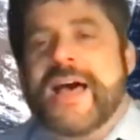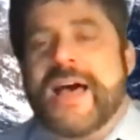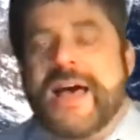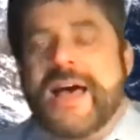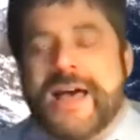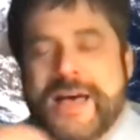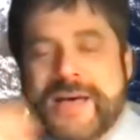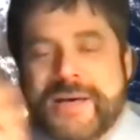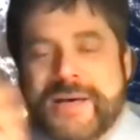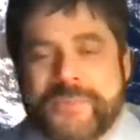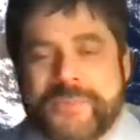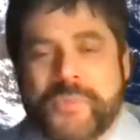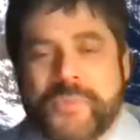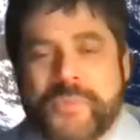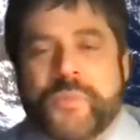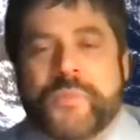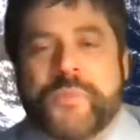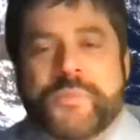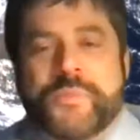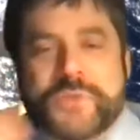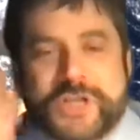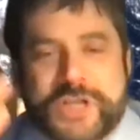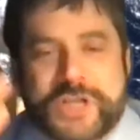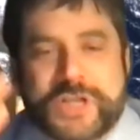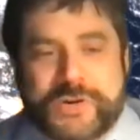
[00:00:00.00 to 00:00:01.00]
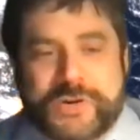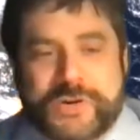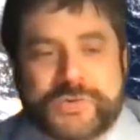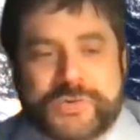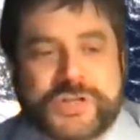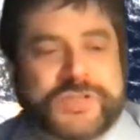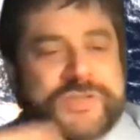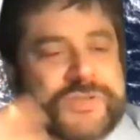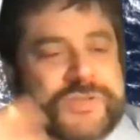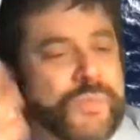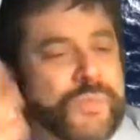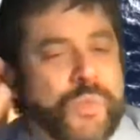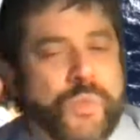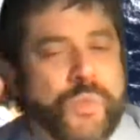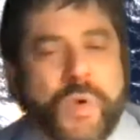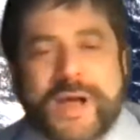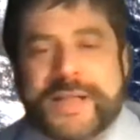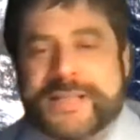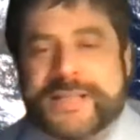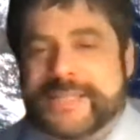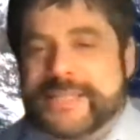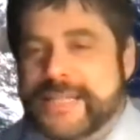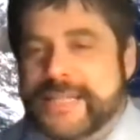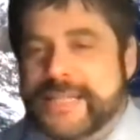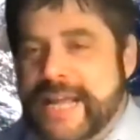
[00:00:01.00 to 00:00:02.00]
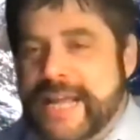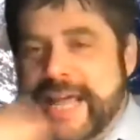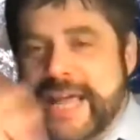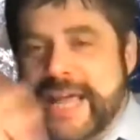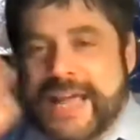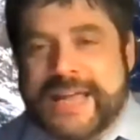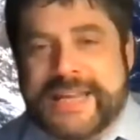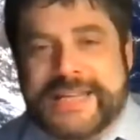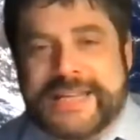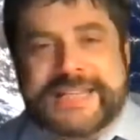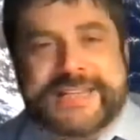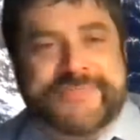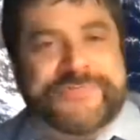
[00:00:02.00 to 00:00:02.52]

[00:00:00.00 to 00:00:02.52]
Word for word: Um, you know, just once a day